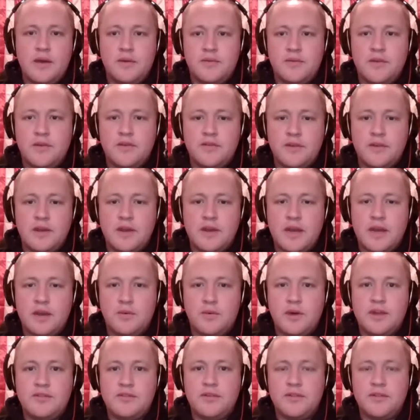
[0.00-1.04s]
it was interesting kind
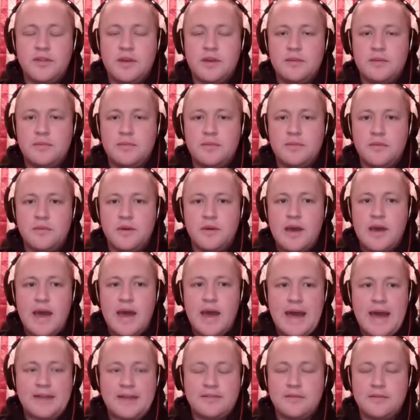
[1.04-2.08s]
of watching them
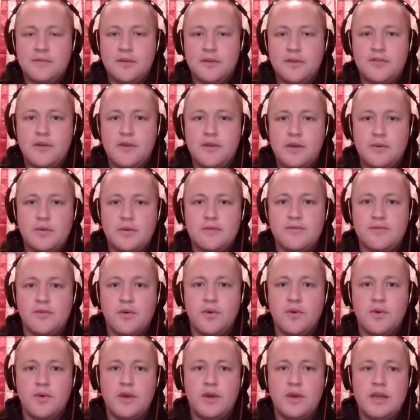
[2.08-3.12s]
actively try to
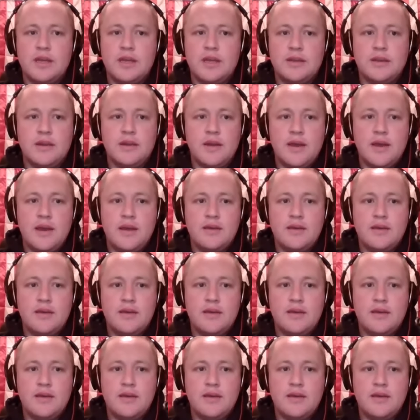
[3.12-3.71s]
avoid